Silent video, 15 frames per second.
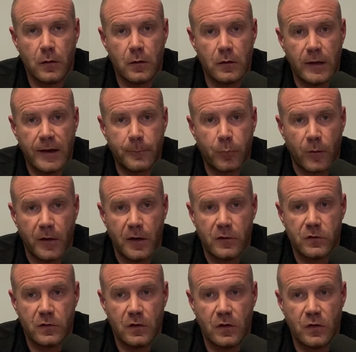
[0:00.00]
leg
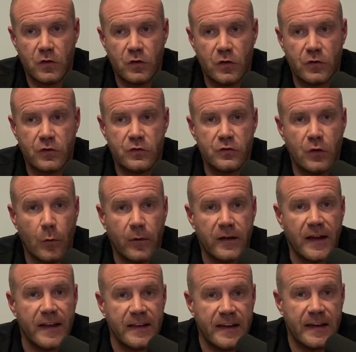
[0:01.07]
press, you're doing
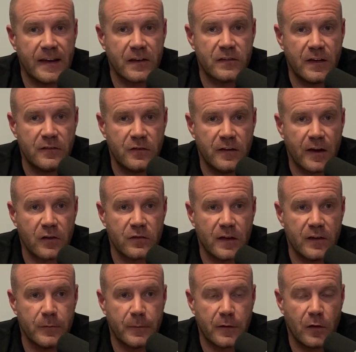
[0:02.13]
a knee extension
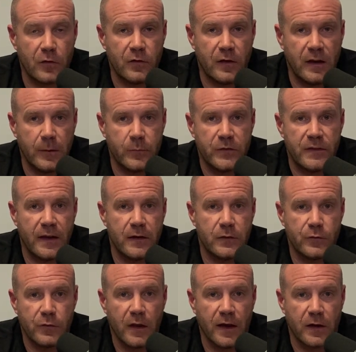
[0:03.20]
exercise because your hip stays
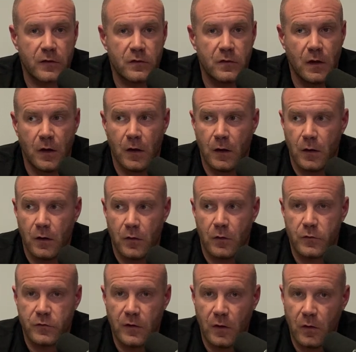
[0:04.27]
flexed.
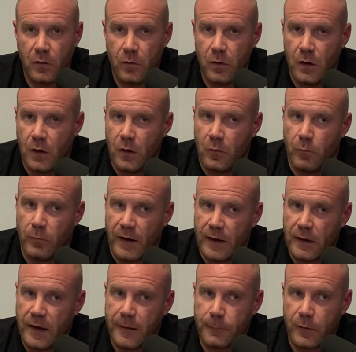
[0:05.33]
So by
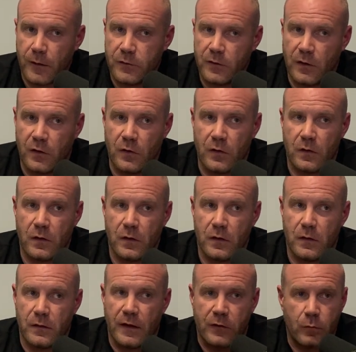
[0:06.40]
leg pressing,
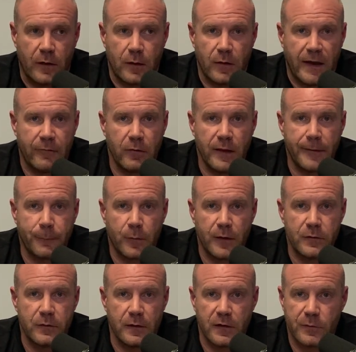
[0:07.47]
that's why I don't have a leg
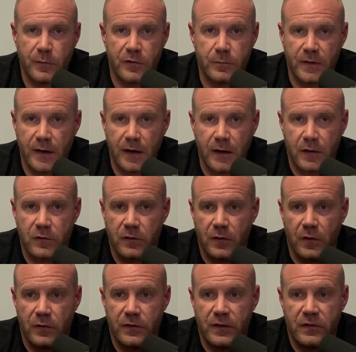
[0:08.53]
press in explosive mechanics,
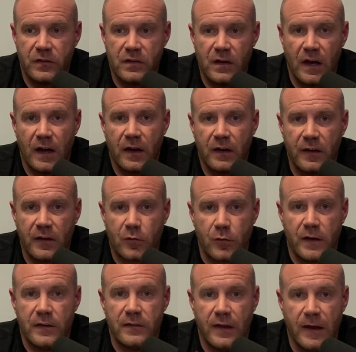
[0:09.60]
because it's not going to
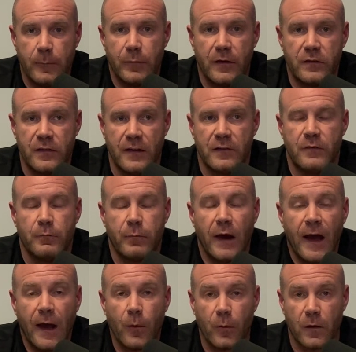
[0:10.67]
increase hip extension
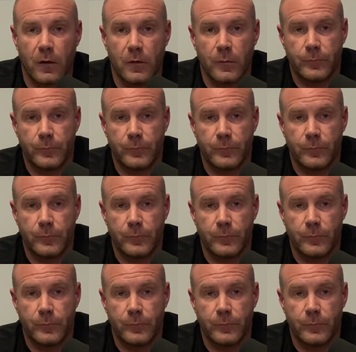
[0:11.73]
power.